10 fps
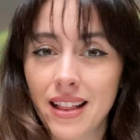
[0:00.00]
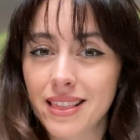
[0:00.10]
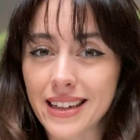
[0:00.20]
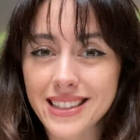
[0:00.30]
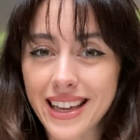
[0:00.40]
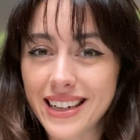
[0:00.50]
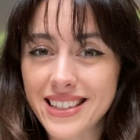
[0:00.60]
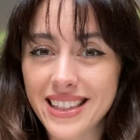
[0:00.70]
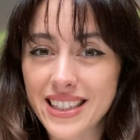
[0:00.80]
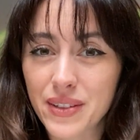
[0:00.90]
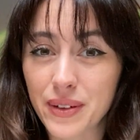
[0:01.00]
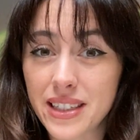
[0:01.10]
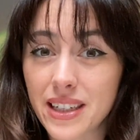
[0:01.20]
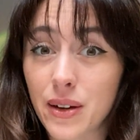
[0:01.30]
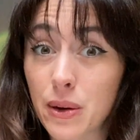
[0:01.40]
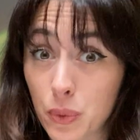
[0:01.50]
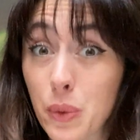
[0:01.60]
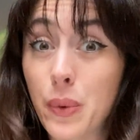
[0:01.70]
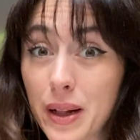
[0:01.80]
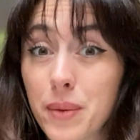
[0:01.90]
Let's get into this reading, and we
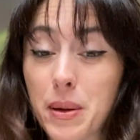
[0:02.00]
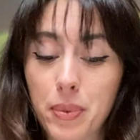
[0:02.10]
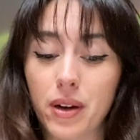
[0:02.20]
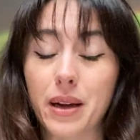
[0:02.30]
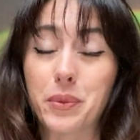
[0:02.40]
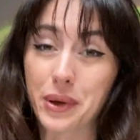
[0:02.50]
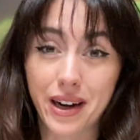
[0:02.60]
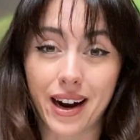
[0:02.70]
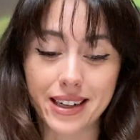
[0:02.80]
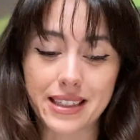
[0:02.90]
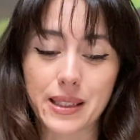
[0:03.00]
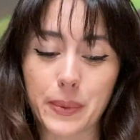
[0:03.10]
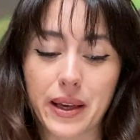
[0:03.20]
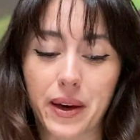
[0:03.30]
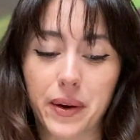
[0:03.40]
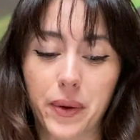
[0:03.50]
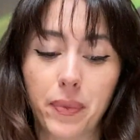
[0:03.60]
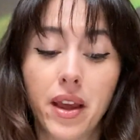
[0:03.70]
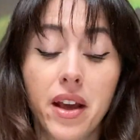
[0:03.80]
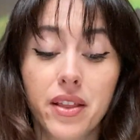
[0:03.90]
will be pulling more cards as we go.
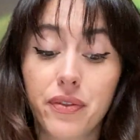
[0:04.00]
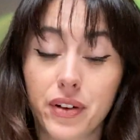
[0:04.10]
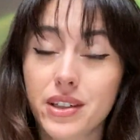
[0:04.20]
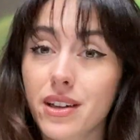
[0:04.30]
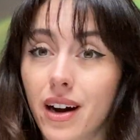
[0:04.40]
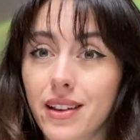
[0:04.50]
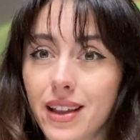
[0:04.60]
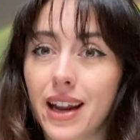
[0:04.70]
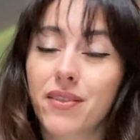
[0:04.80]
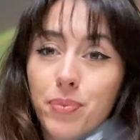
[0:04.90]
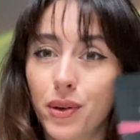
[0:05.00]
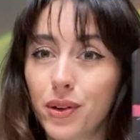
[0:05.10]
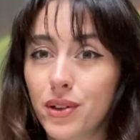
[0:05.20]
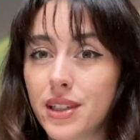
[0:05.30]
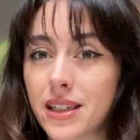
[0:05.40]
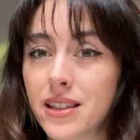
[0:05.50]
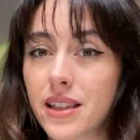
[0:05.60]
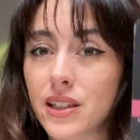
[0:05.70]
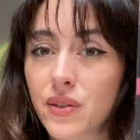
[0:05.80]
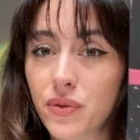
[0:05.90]
The first card that I have pulled is
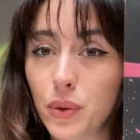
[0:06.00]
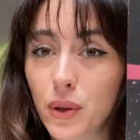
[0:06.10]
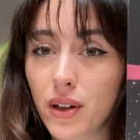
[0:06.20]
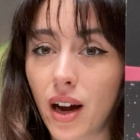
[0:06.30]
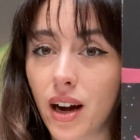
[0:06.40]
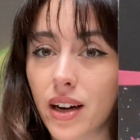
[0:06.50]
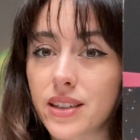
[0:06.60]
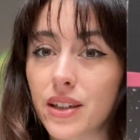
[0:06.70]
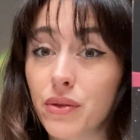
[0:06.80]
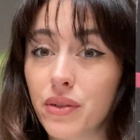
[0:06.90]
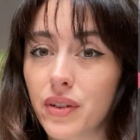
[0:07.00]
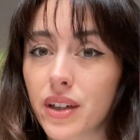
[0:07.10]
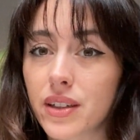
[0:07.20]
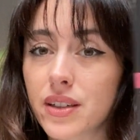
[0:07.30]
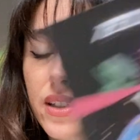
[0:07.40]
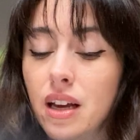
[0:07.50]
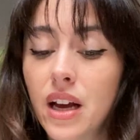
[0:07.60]
this Fool card in reverse.